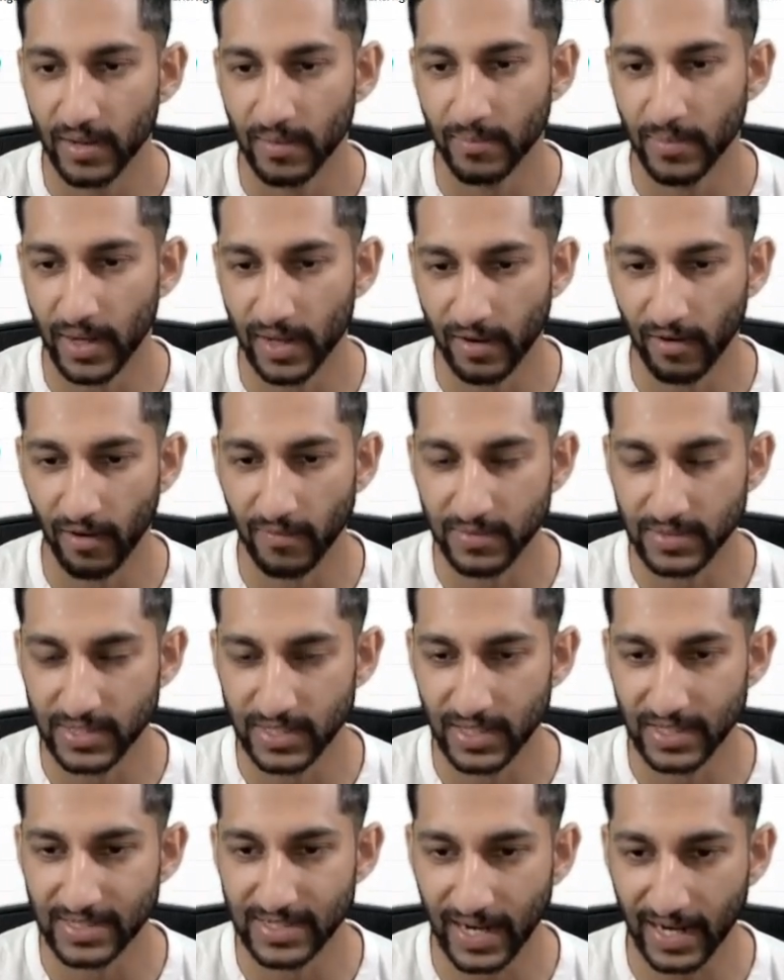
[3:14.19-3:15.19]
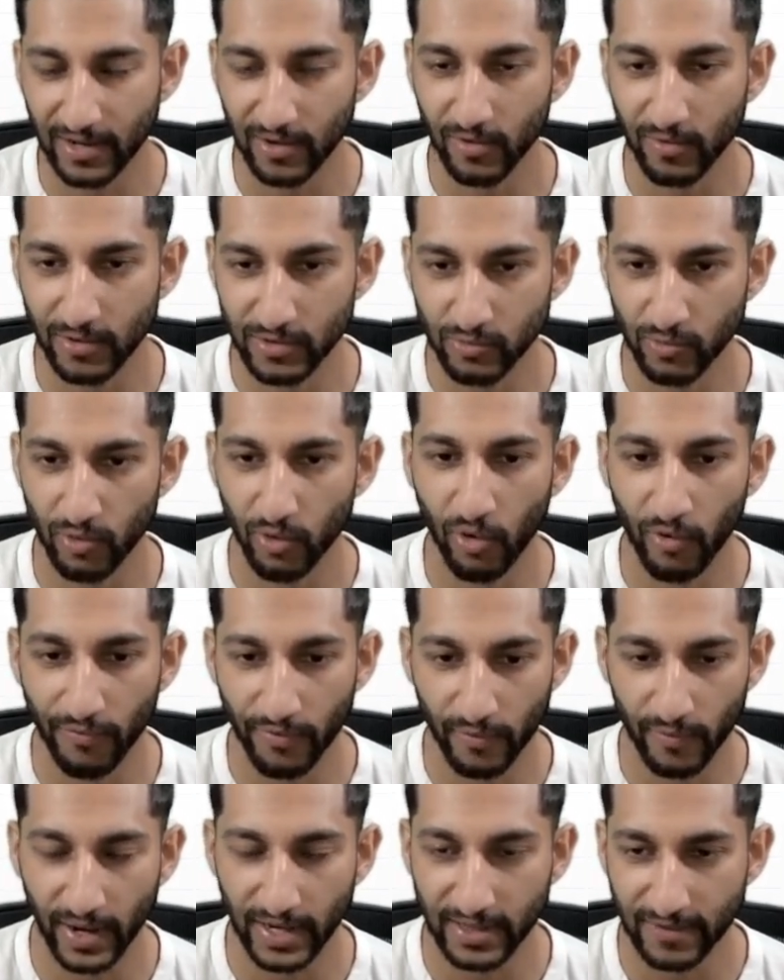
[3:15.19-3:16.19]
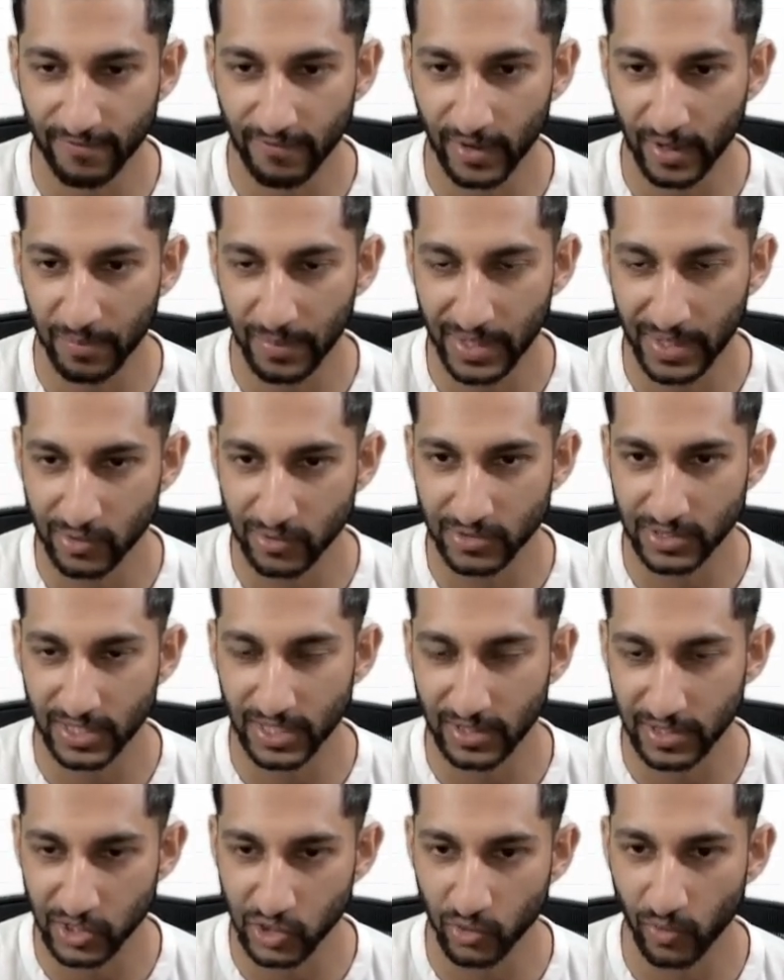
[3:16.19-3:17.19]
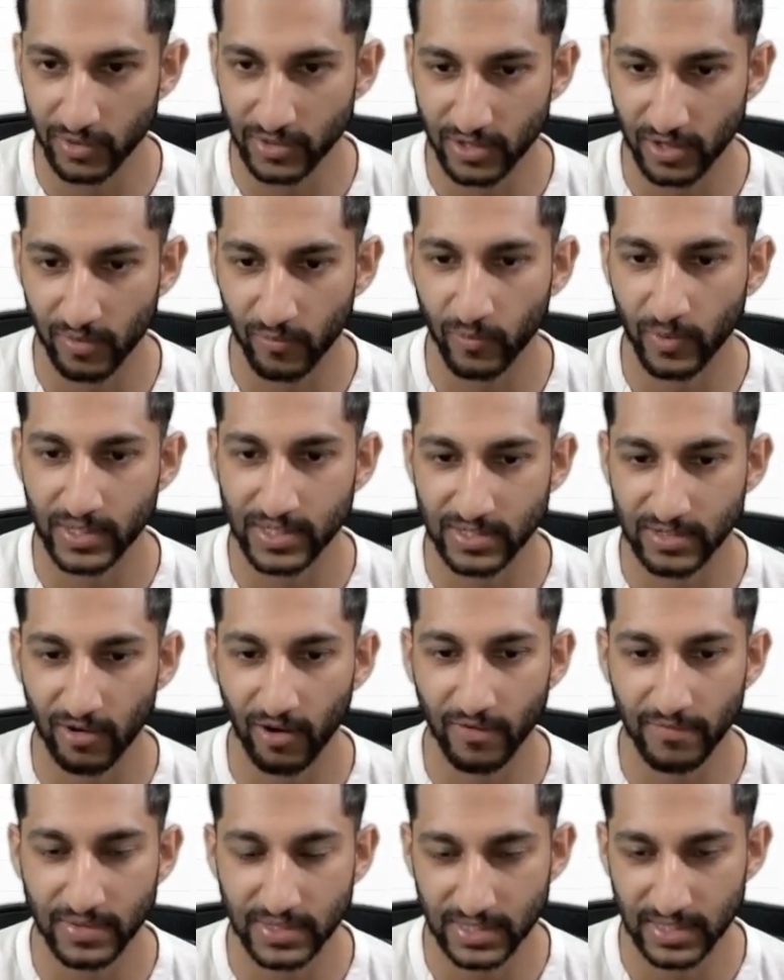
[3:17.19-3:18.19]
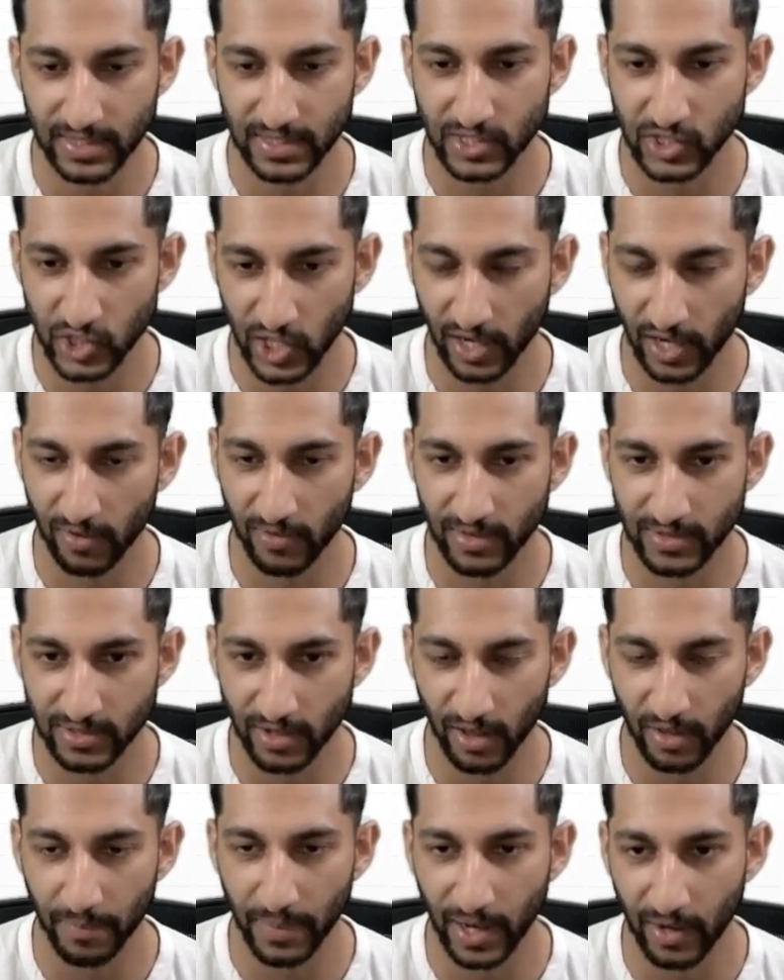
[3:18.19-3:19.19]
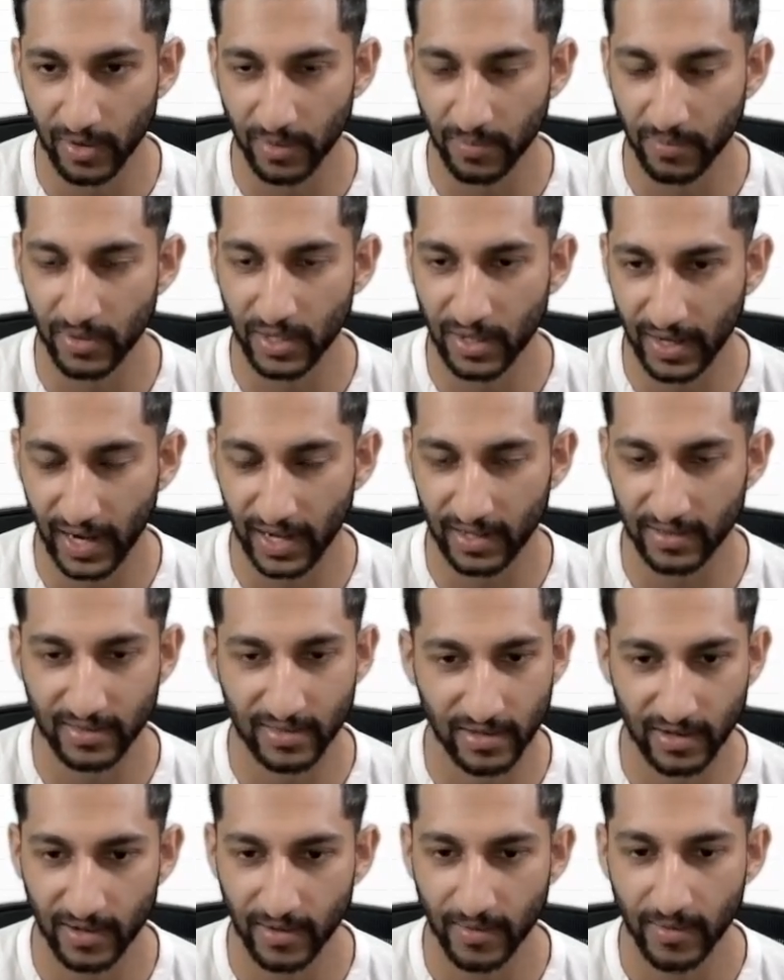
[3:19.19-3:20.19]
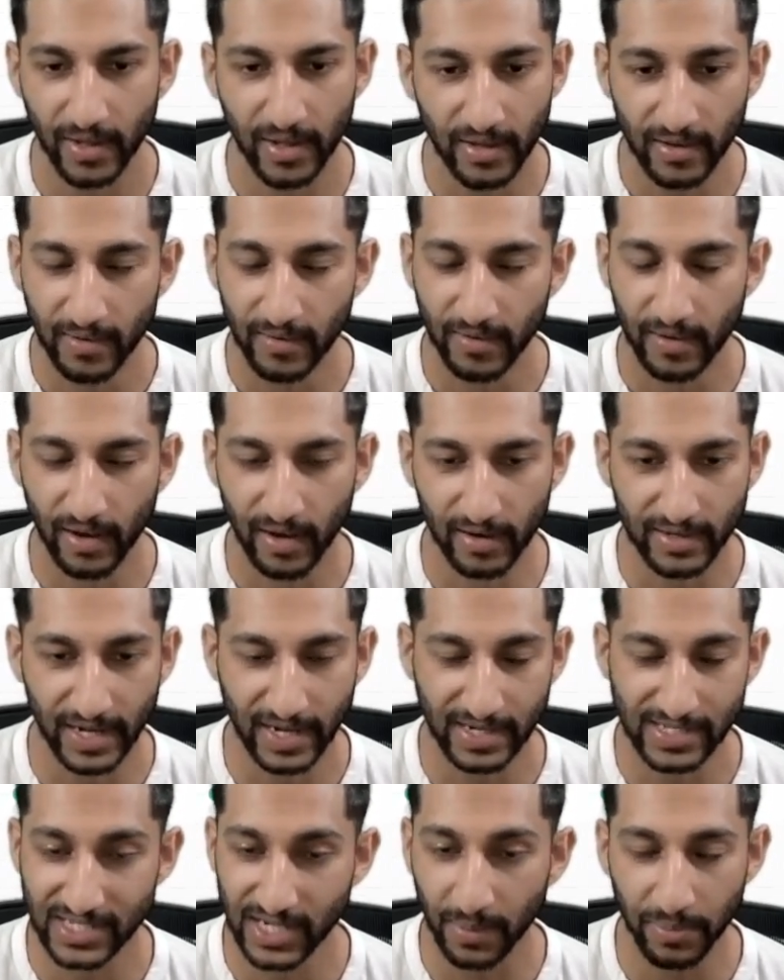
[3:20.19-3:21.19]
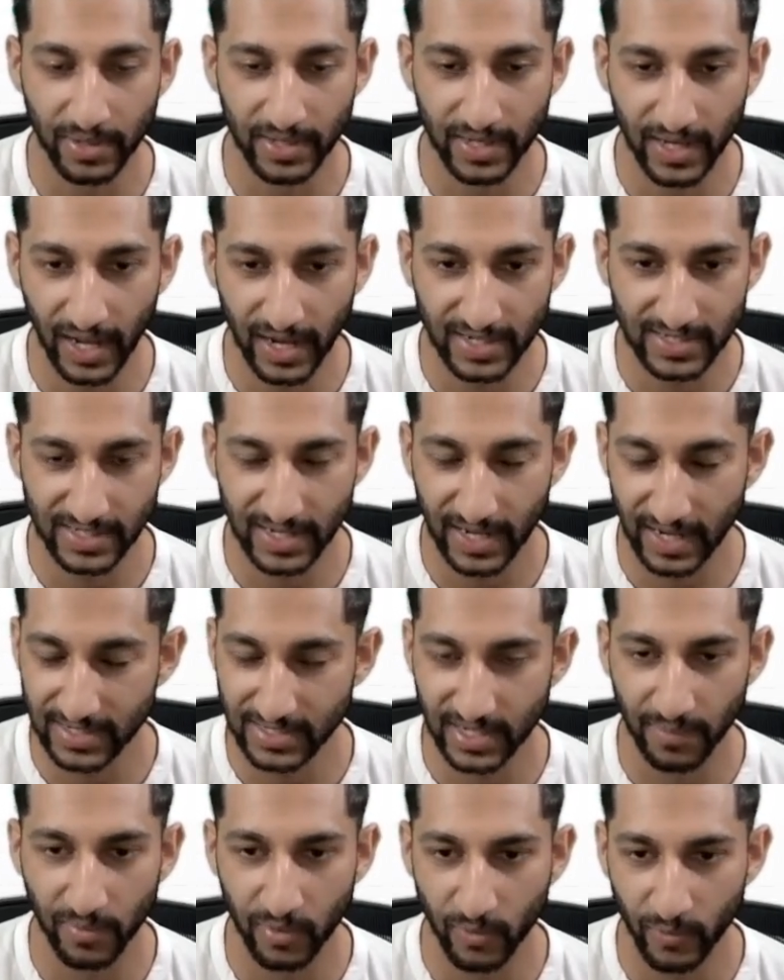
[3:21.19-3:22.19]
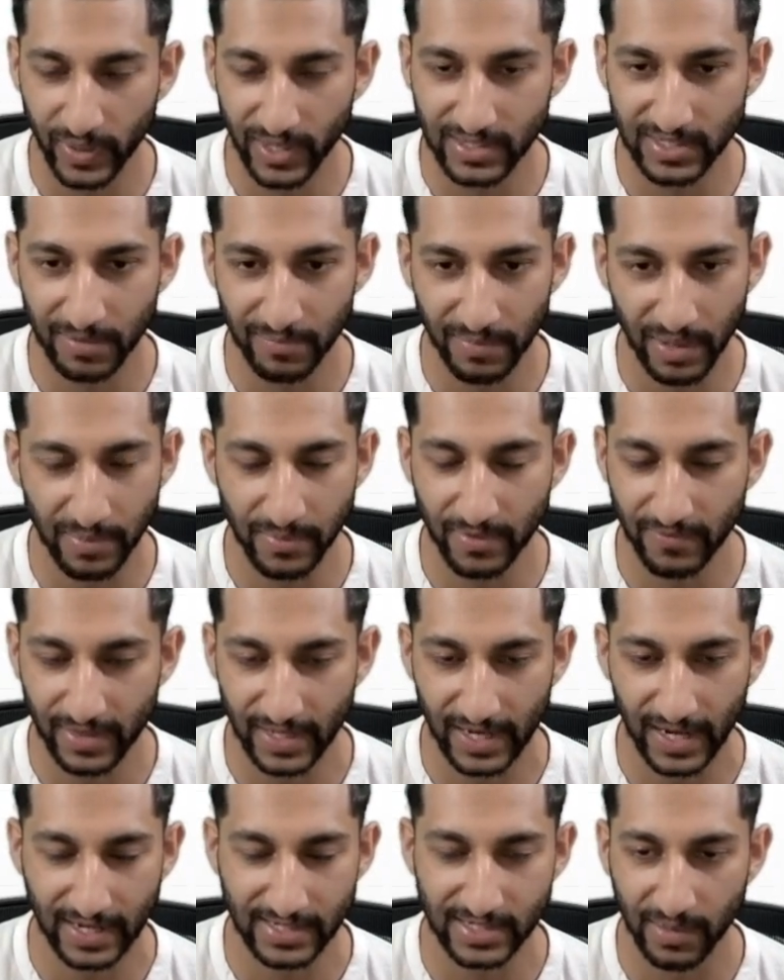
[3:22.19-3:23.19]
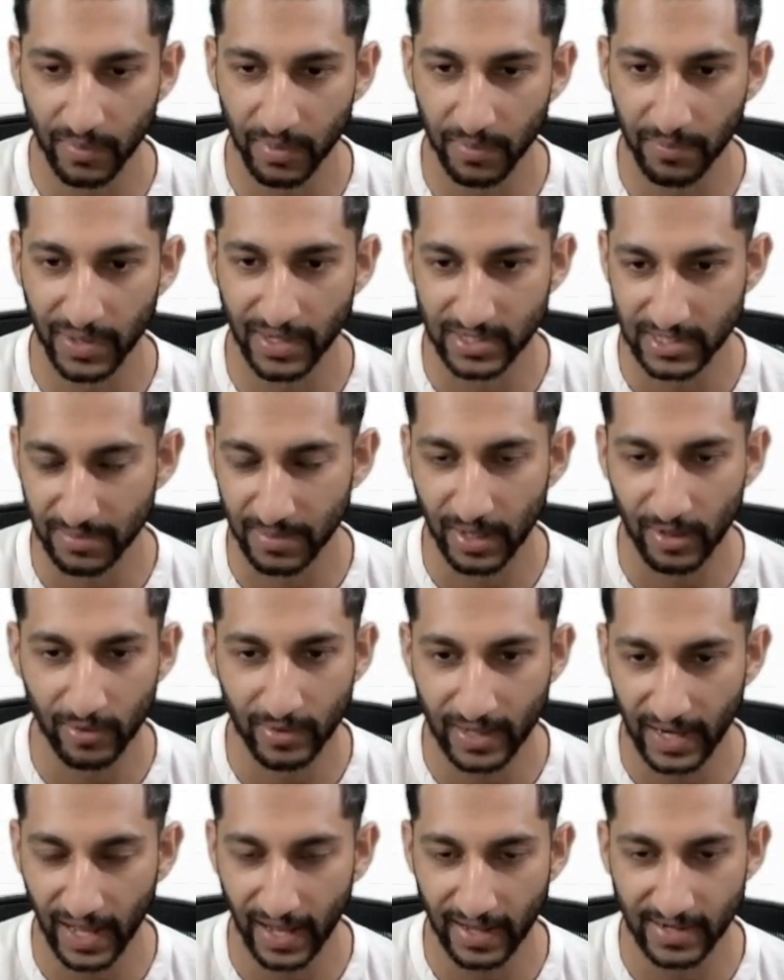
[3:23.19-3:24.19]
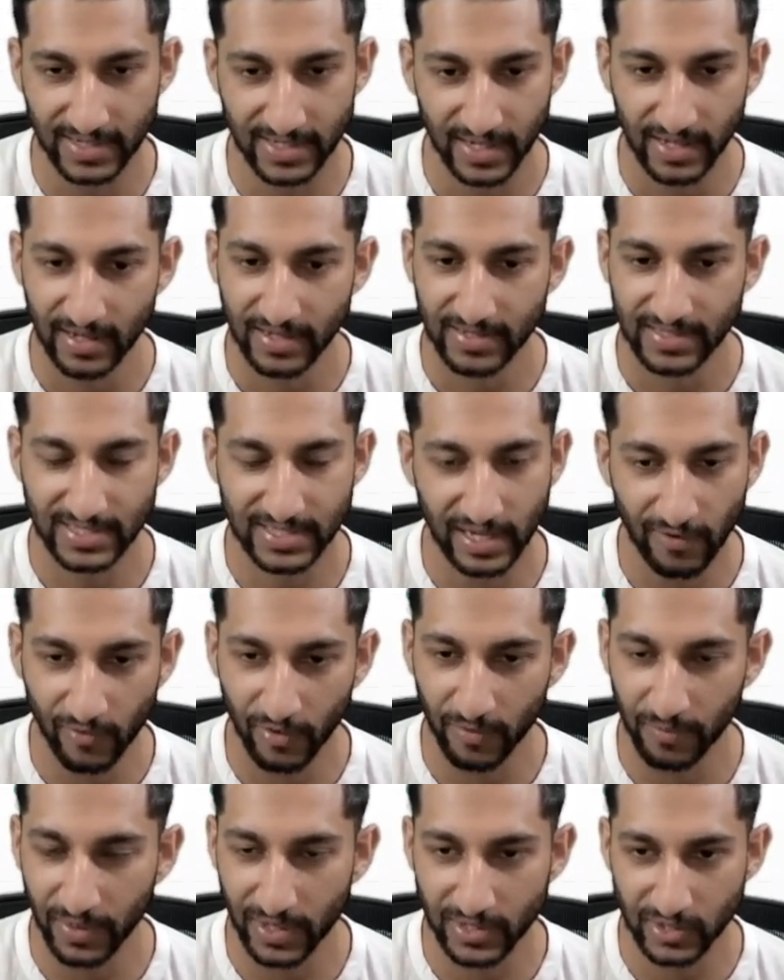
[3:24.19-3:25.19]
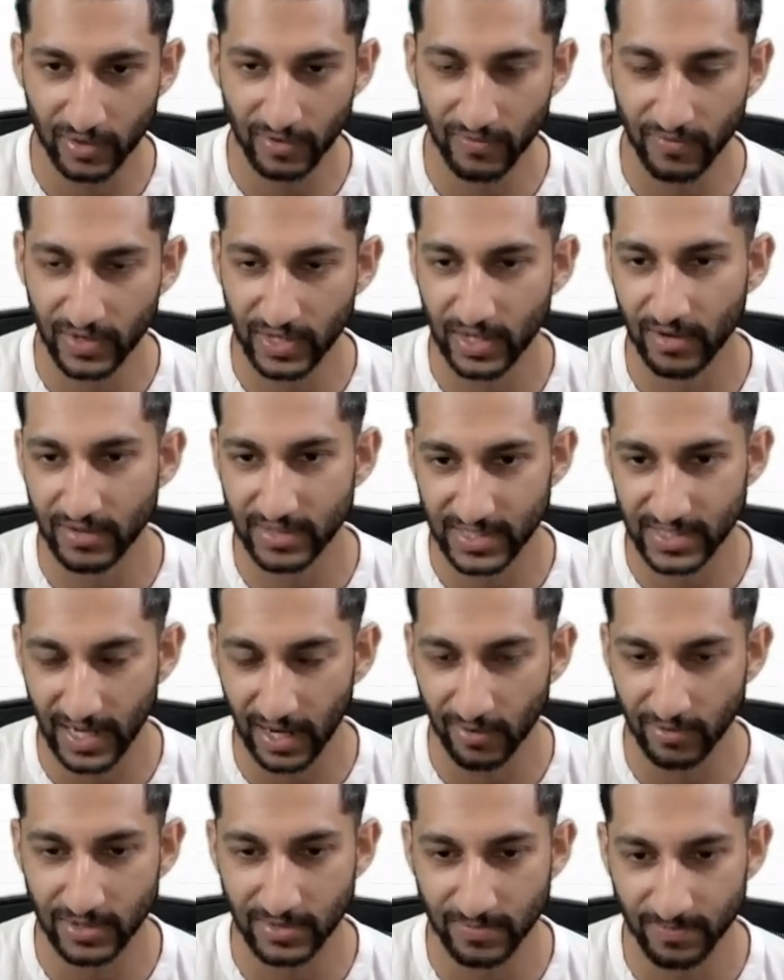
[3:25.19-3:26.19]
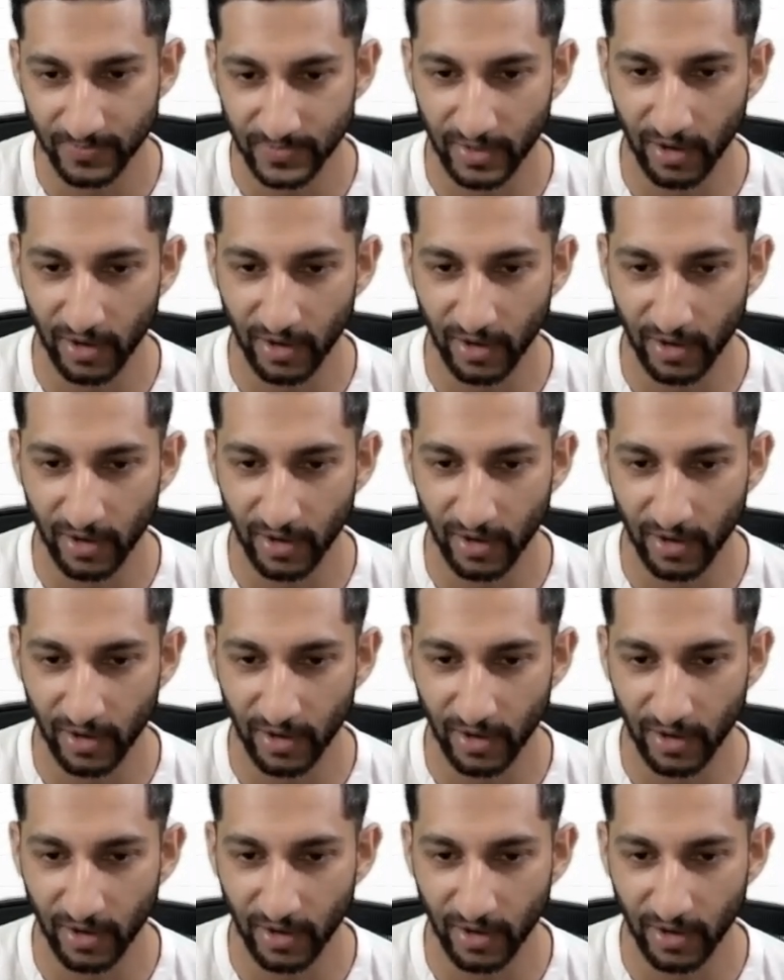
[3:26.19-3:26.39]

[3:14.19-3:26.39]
But obviously the technicals will override the fundamentals in the short term, which obviously this channel is all about. I'm looking at the next couple of days, the next couple of weeks, and maybe even the next couple of months. I'm not looking at several months or even years out.